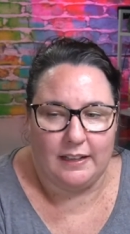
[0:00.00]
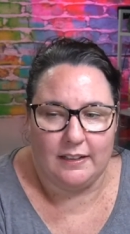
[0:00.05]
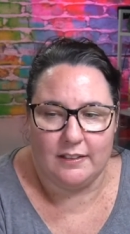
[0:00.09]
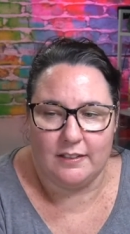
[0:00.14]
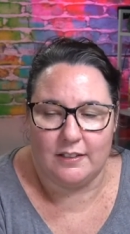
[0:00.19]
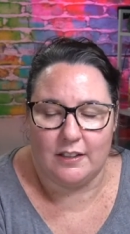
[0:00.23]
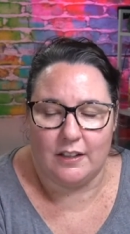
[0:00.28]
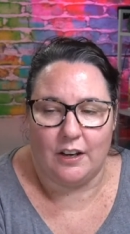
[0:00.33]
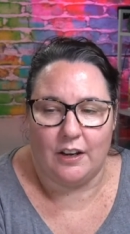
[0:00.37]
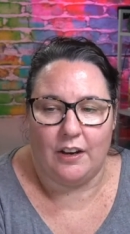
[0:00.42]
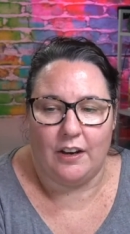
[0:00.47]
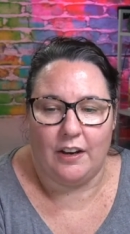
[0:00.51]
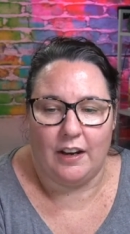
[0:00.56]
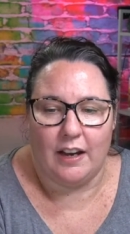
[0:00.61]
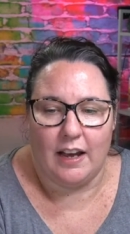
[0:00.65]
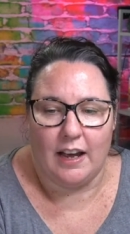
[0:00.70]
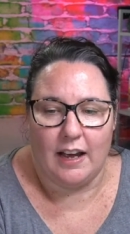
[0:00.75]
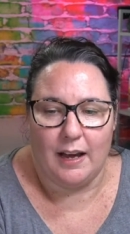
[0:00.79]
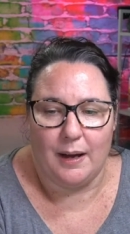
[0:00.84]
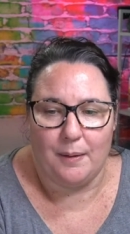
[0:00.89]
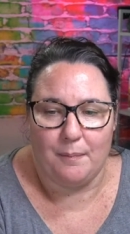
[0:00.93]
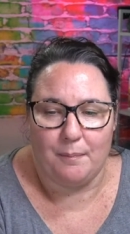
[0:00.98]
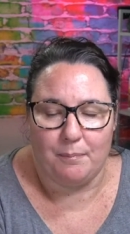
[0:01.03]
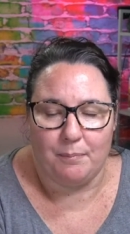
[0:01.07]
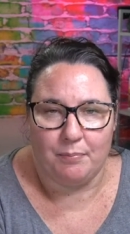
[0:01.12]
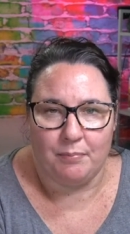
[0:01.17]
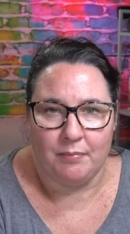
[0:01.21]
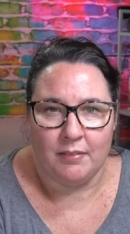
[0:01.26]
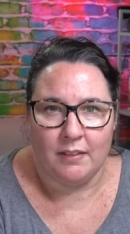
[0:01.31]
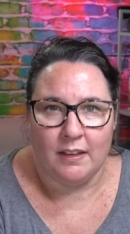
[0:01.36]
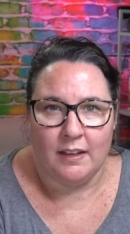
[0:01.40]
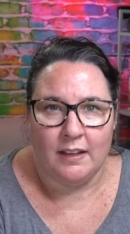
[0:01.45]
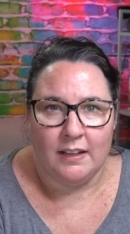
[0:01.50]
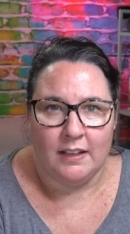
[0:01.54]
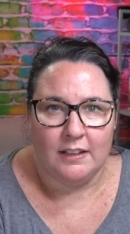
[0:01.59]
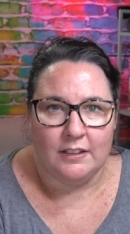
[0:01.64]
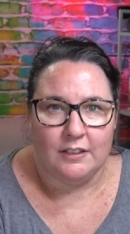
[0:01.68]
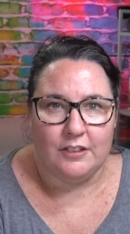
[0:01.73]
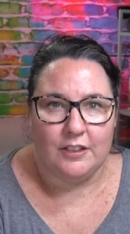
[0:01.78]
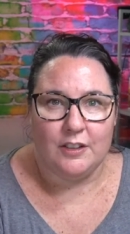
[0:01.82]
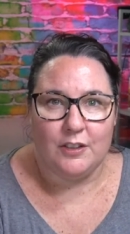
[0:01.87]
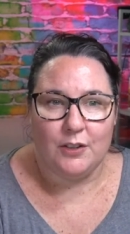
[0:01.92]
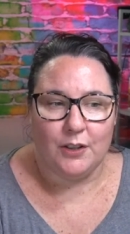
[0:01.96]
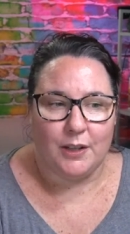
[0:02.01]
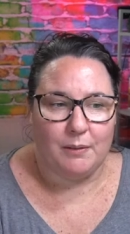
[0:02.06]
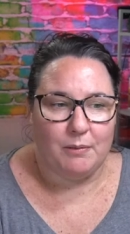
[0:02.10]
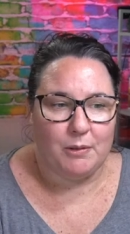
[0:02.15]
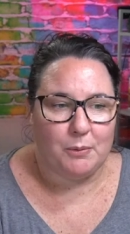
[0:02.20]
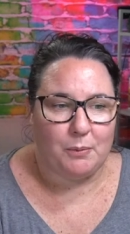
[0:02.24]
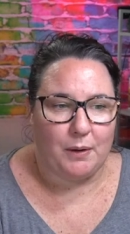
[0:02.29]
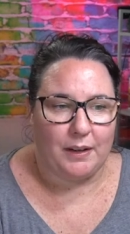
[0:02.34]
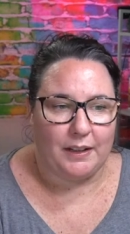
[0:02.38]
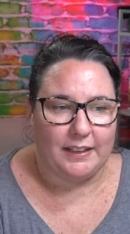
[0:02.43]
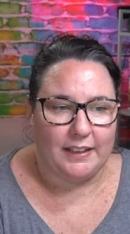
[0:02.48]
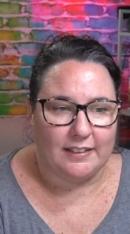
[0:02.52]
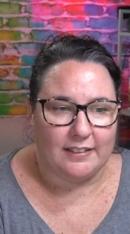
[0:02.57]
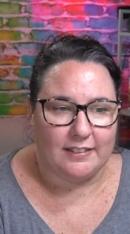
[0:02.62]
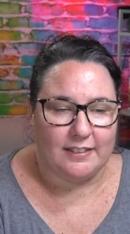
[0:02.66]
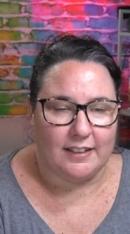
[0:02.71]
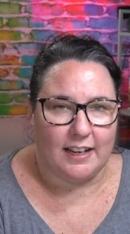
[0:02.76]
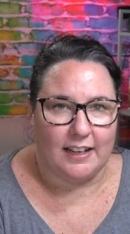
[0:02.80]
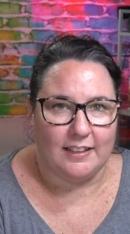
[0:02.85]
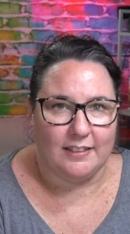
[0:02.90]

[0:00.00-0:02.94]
so um, she took him to work yesterday.